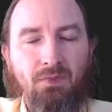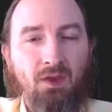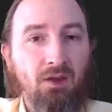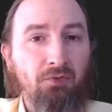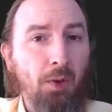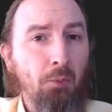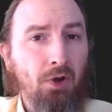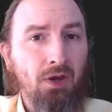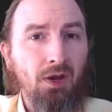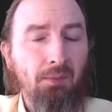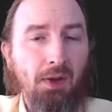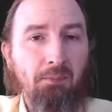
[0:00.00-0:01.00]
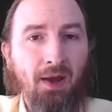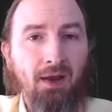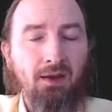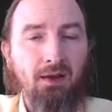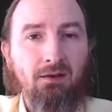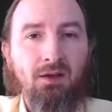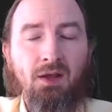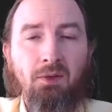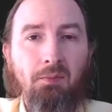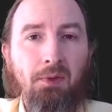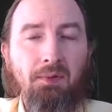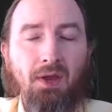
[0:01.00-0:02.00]
If I'm working on my backend,
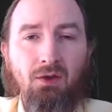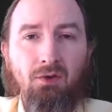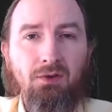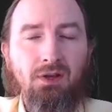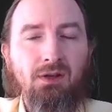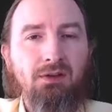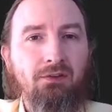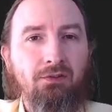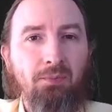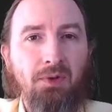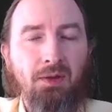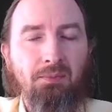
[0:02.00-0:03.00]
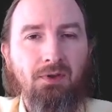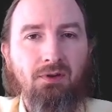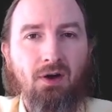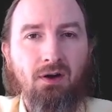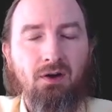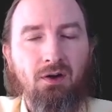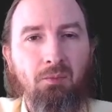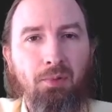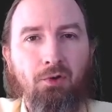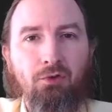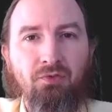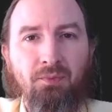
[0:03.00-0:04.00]
maybe I only need to spin up the Docker
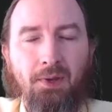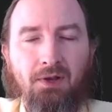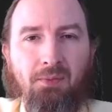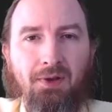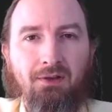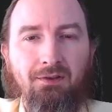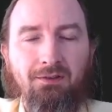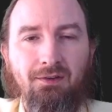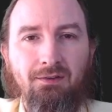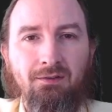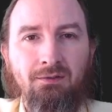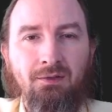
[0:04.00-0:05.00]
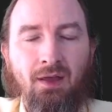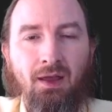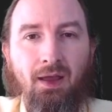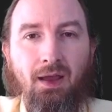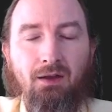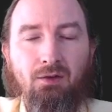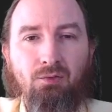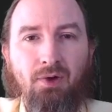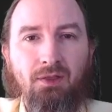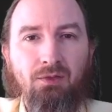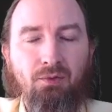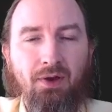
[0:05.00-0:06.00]
Compose for my dependencies, and I'll
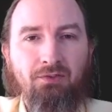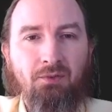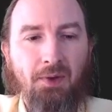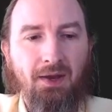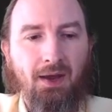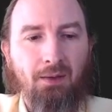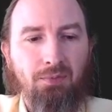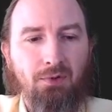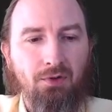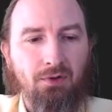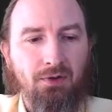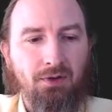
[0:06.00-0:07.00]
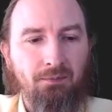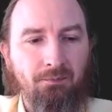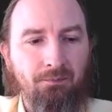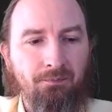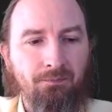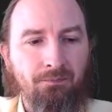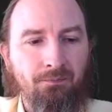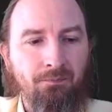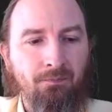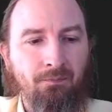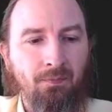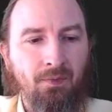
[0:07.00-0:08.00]
run the rest of my app locally.
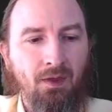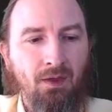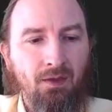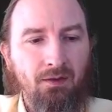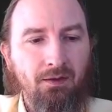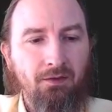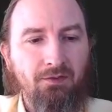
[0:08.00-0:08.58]
Next